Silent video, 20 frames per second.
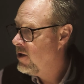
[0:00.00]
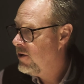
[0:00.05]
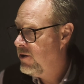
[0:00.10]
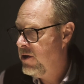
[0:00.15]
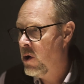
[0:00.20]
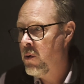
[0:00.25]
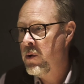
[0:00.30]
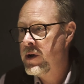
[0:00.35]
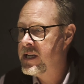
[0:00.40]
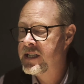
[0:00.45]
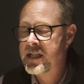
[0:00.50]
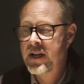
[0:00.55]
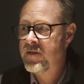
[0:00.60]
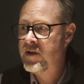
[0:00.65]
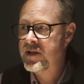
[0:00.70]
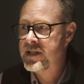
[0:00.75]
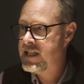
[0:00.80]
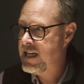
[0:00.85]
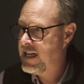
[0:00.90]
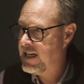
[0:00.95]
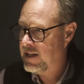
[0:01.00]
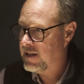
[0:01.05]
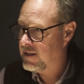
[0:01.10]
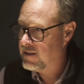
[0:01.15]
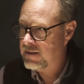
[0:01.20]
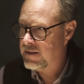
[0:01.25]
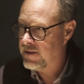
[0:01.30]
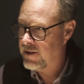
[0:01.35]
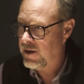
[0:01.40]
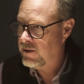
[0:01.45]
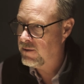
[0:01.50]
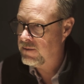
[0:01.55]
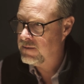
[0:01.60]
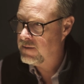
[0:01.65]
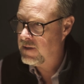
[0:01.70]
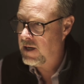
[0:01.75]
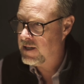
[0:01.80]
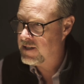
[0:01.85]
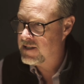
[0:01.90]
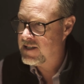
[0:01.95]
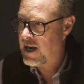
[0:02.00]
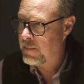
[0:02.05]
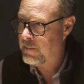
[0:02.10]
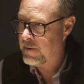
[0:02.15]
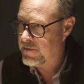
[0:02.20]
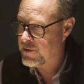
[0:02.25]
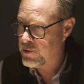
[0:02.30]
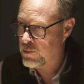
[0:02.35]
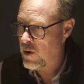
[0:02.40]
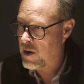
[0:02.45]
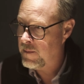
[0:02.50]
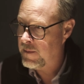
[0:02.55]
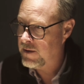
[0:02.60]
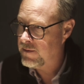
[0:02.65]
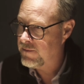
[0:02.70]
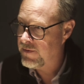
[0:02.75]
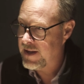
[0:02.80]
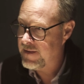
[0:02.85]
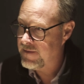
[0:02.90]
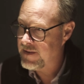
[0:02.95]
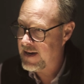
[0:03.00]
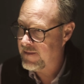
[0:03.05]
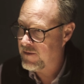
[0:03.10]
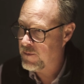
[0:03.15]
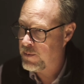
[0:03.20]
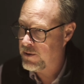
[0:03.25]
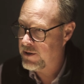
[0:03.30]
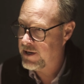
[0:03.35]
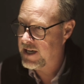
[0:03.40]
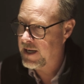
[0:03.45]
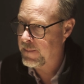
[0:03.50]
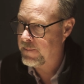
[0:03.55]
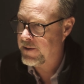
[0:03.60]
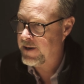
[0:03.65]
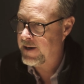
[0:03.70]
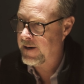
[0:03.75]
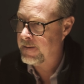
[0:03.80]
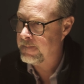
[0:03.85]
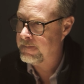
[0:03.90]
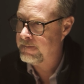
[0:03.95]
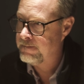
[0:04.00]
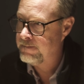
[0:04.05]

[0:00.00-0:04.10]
No one has ever seen it, though, on top of the Duomo. They've never put it up there.